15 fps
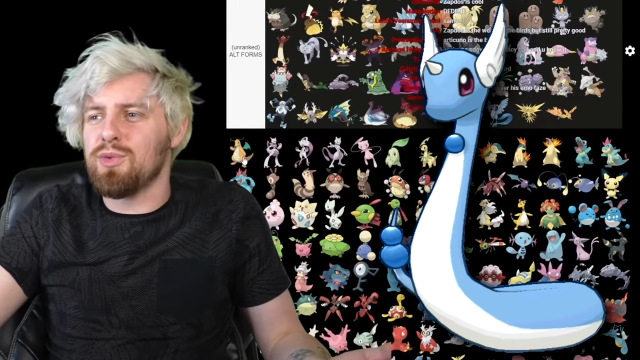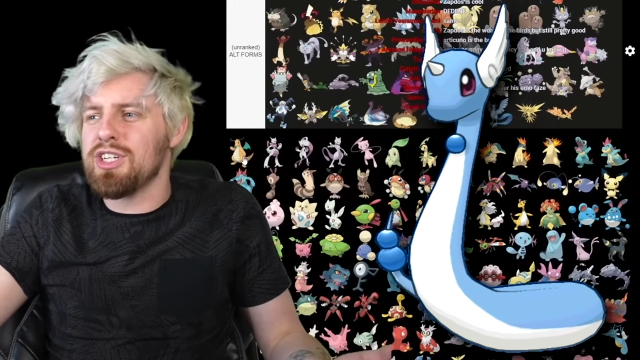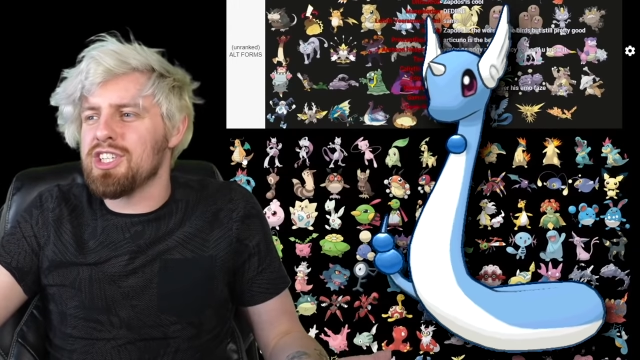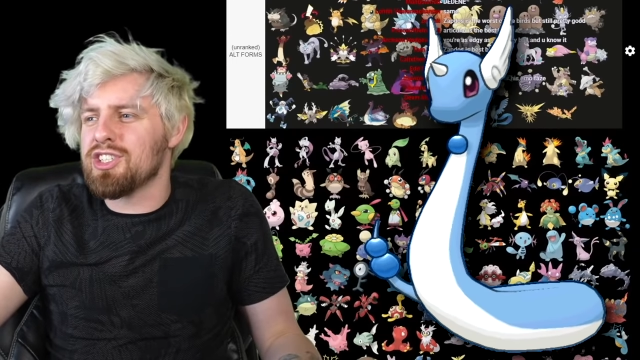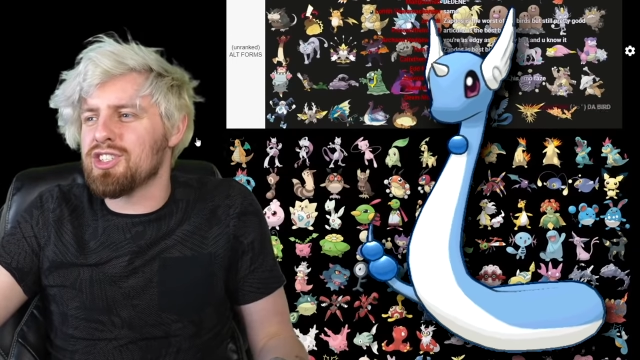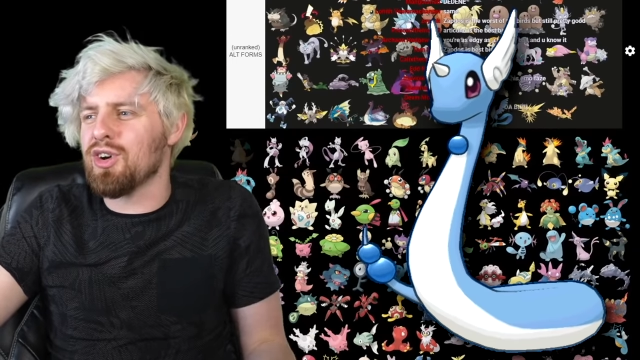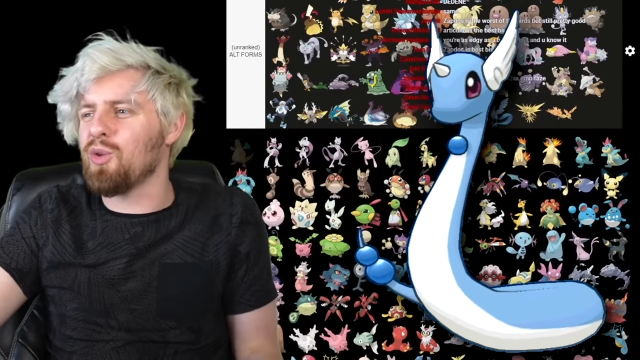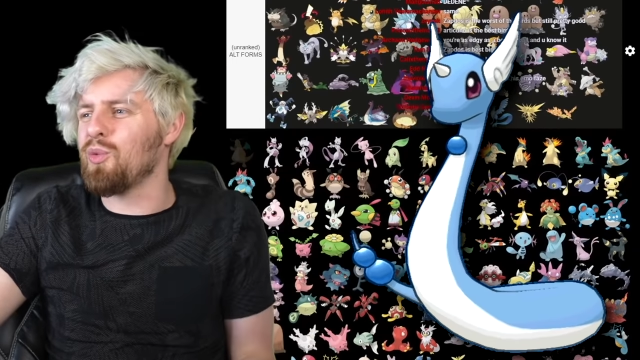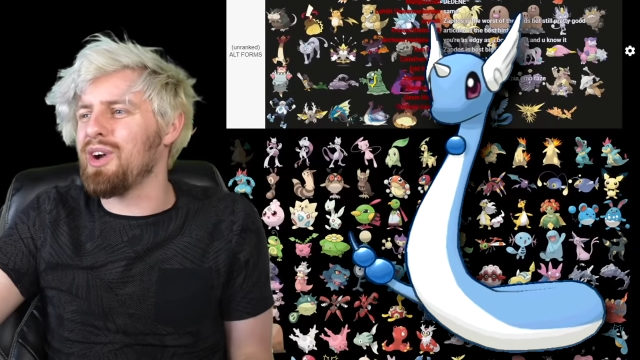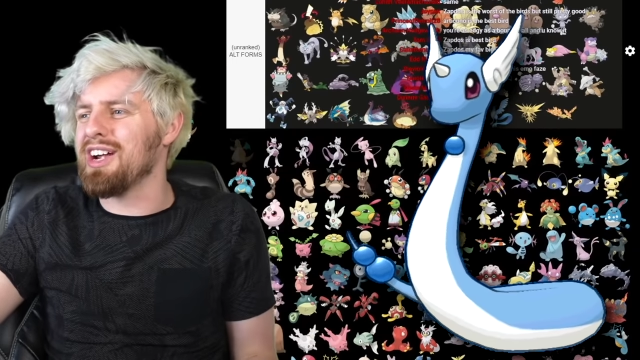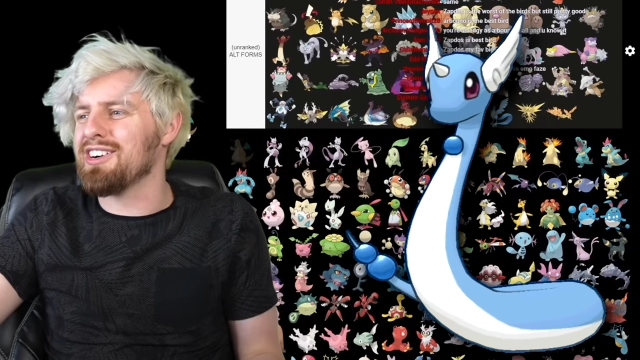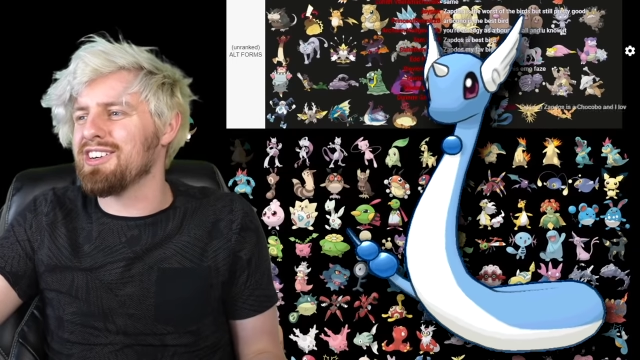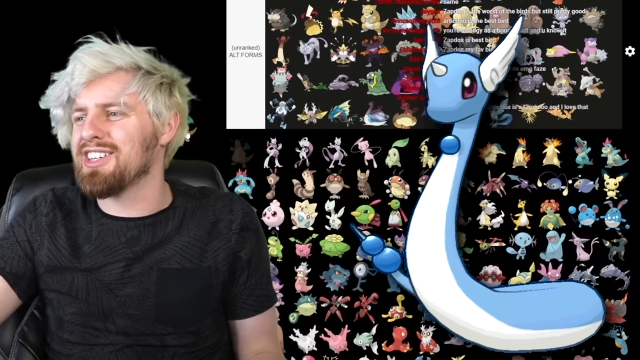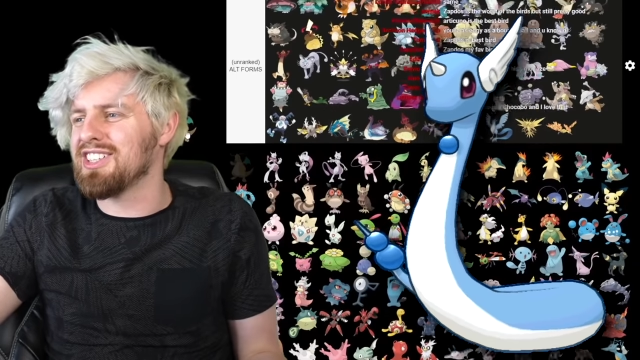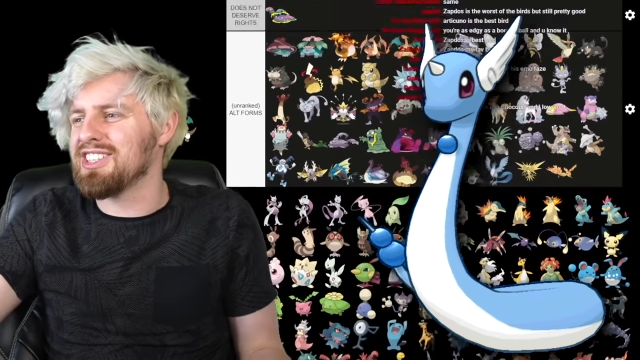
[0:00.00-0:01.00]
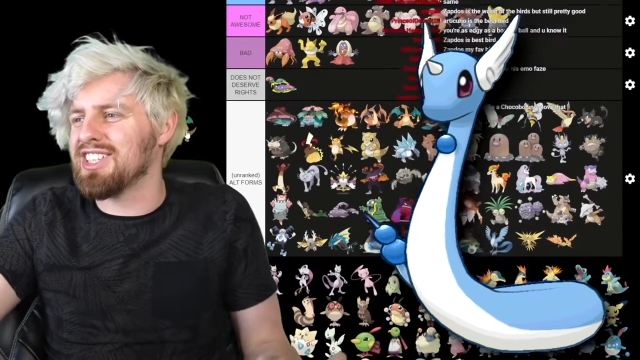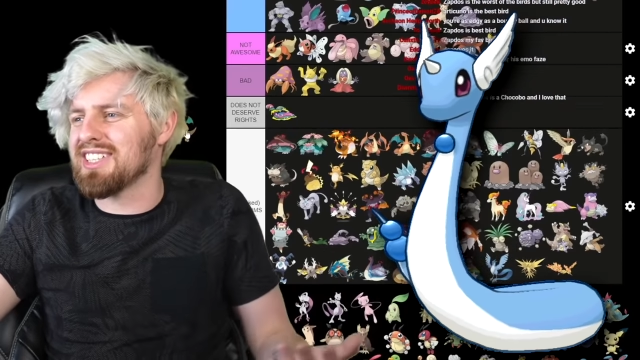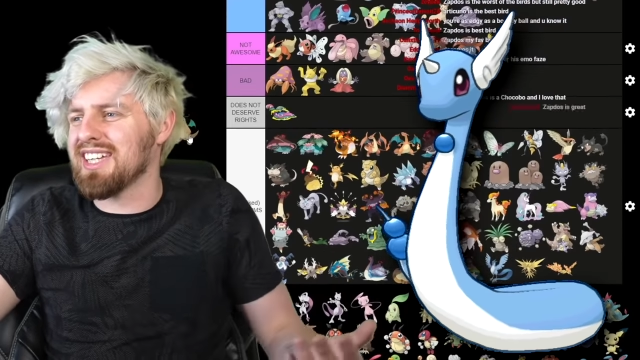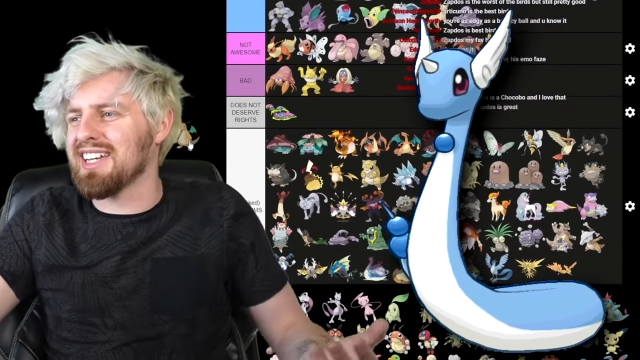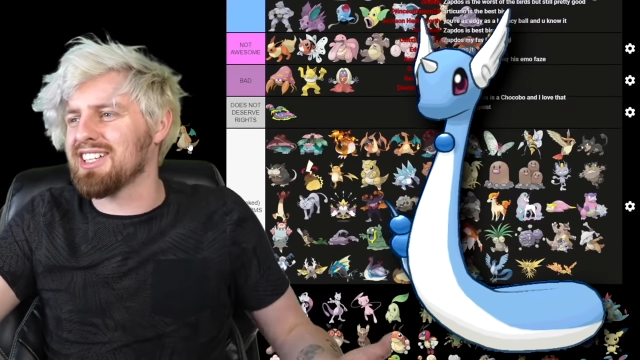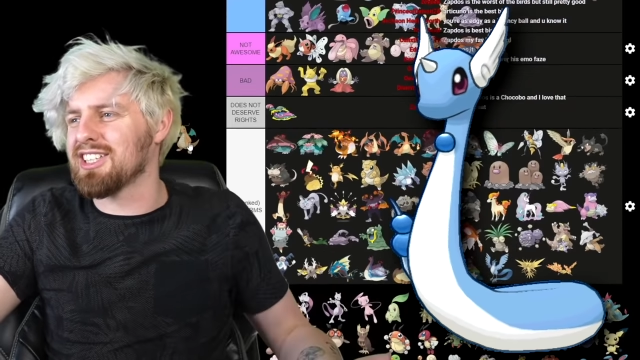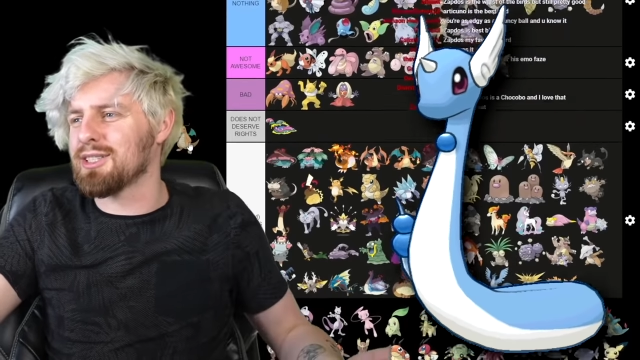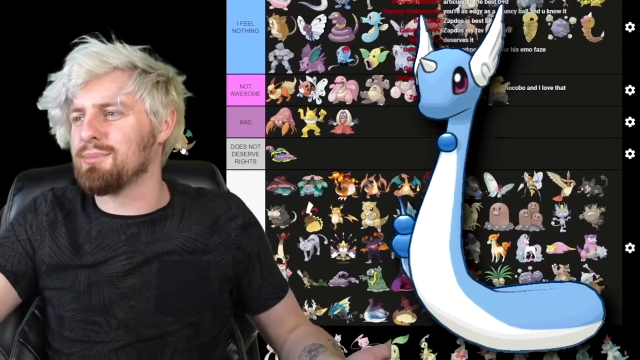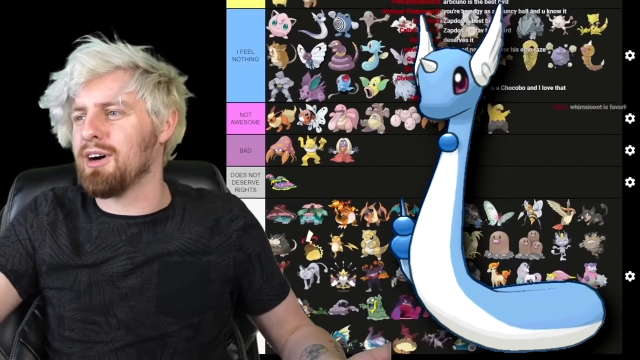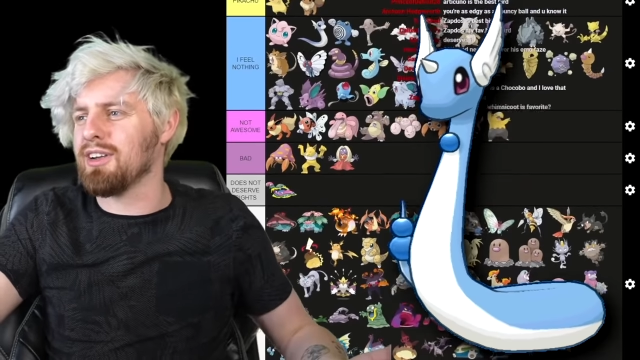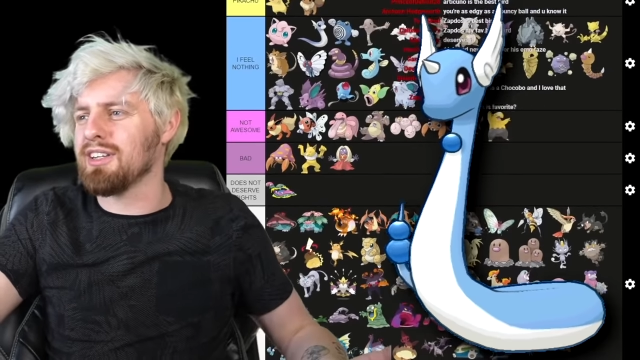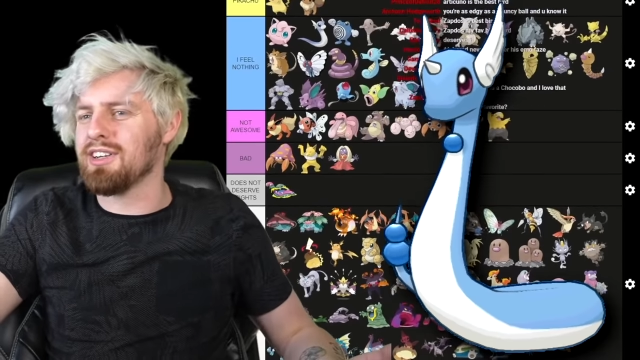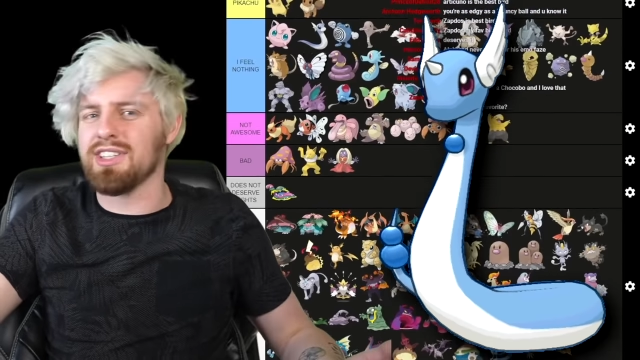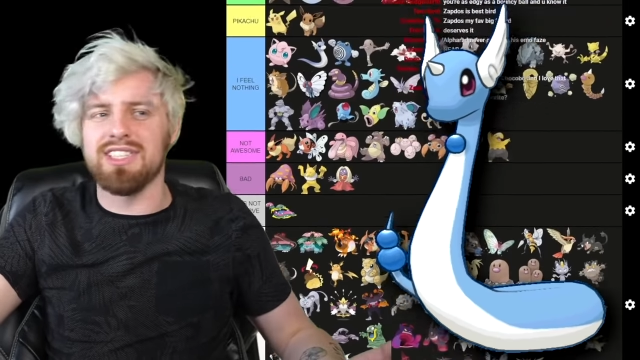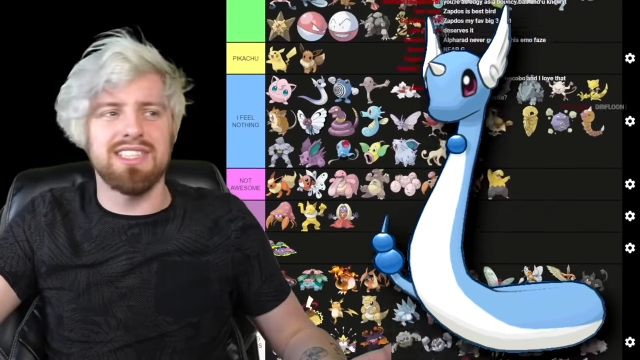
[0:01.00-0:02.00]
which is so weird because it's just like a
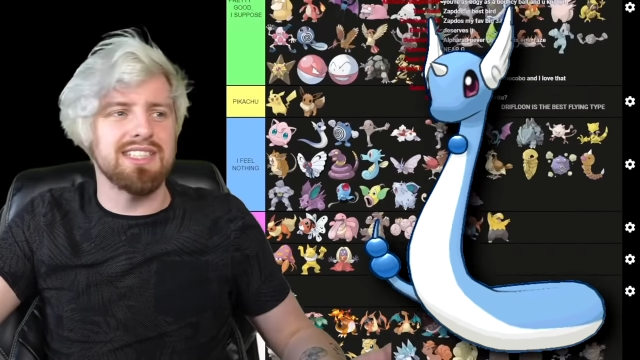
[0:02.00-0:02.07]
small little